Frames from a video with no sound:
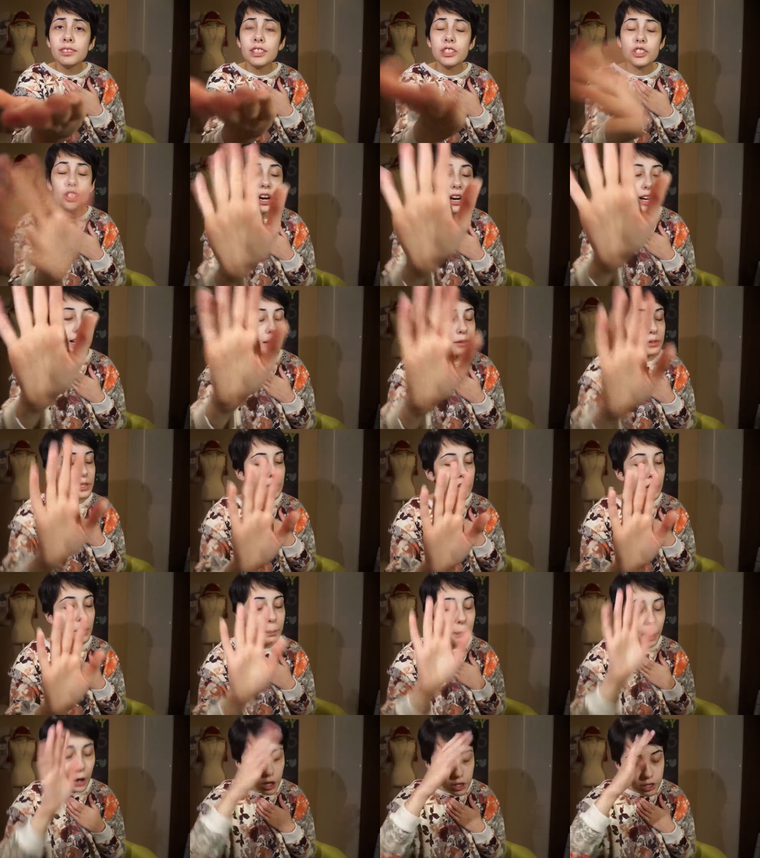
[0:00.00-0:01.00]
Sorry, that was a
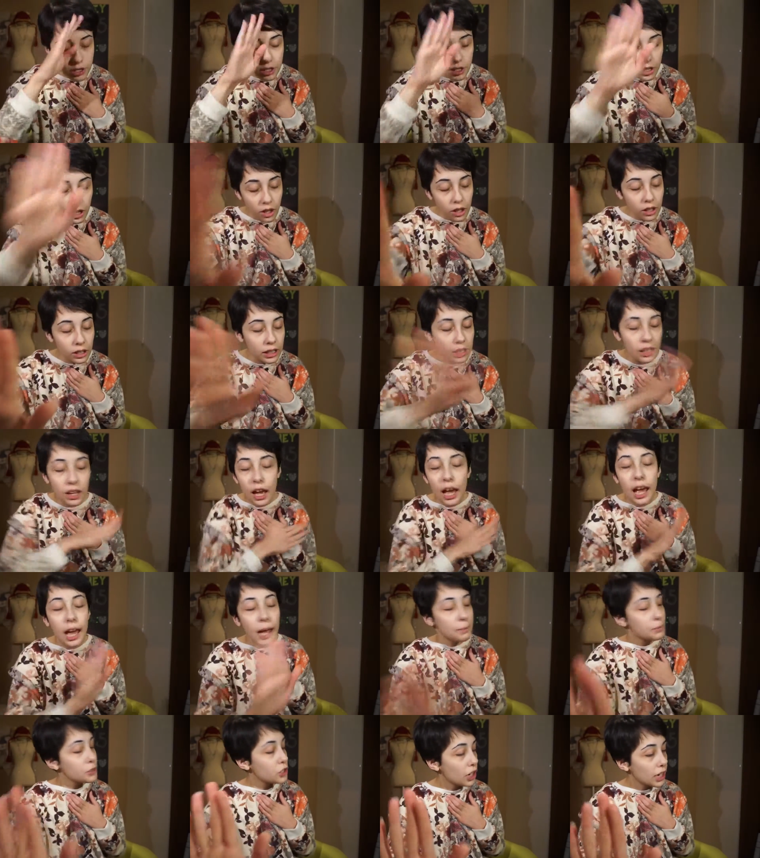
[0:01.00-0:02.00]
little personal.
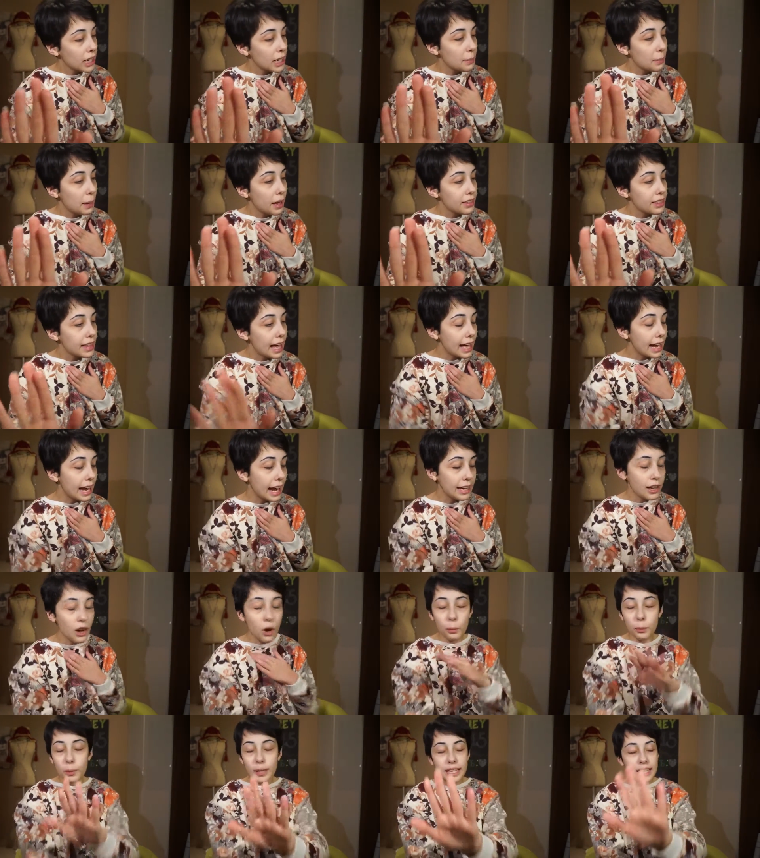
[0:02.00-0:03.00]
Sorry about that. I
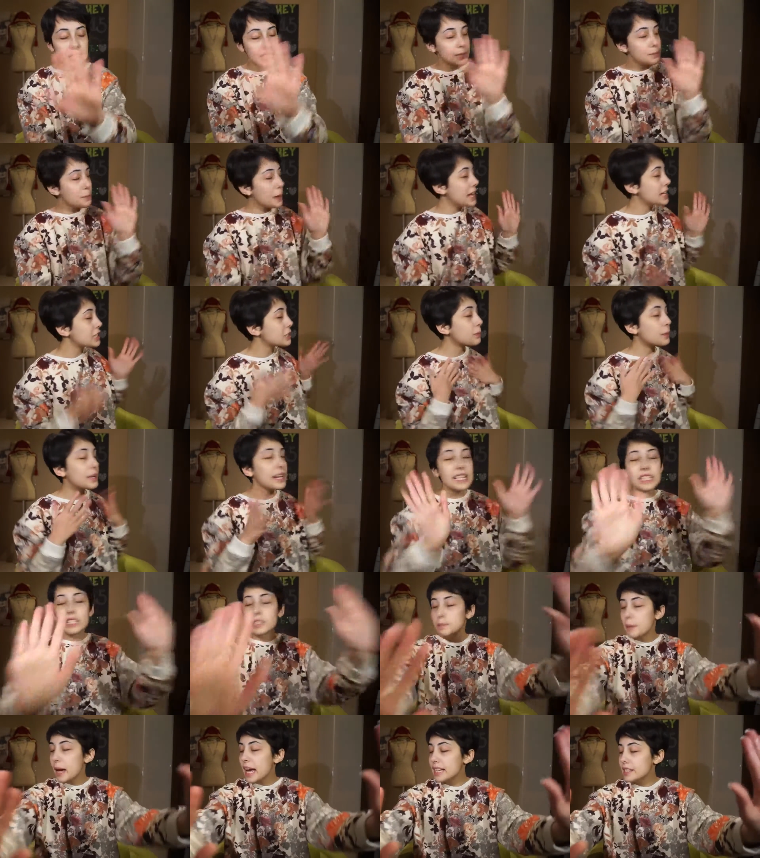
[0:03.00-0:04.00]
know we need space,
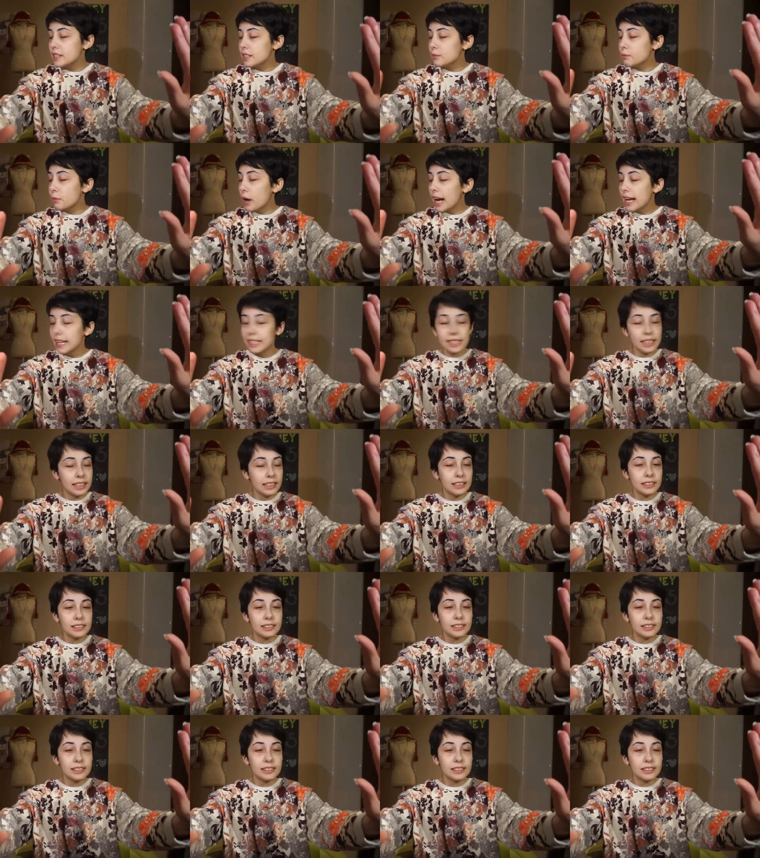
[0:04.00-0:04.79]
right?